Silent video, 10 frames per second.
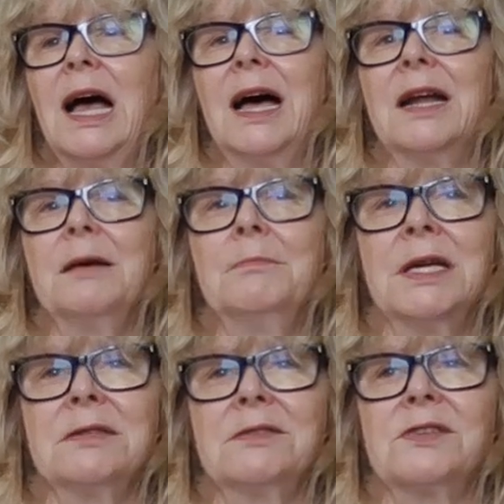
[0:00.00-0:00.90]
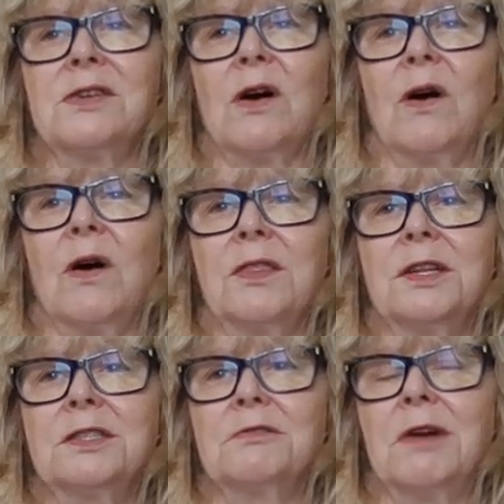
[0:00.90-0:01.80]
And amidst all
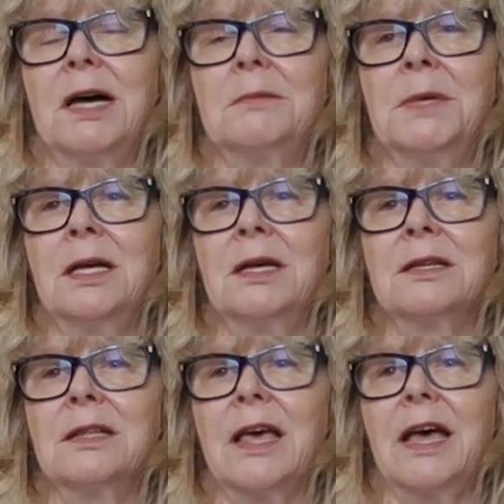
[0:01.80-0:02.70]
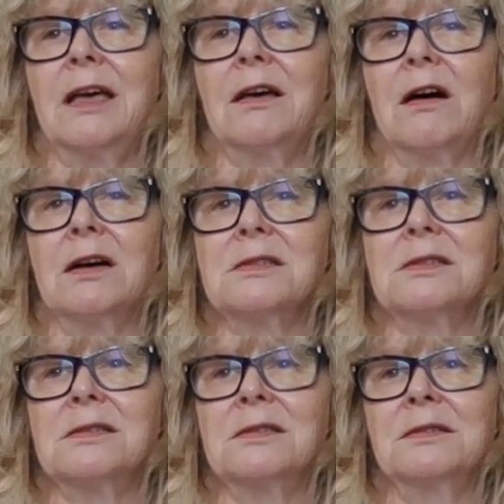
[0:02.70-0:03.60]
the drama and
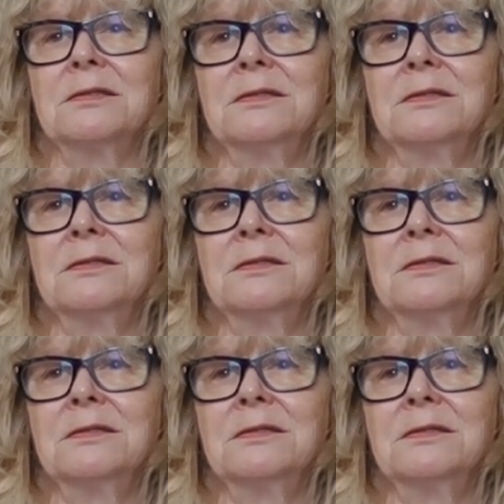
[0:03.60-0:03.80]
chaos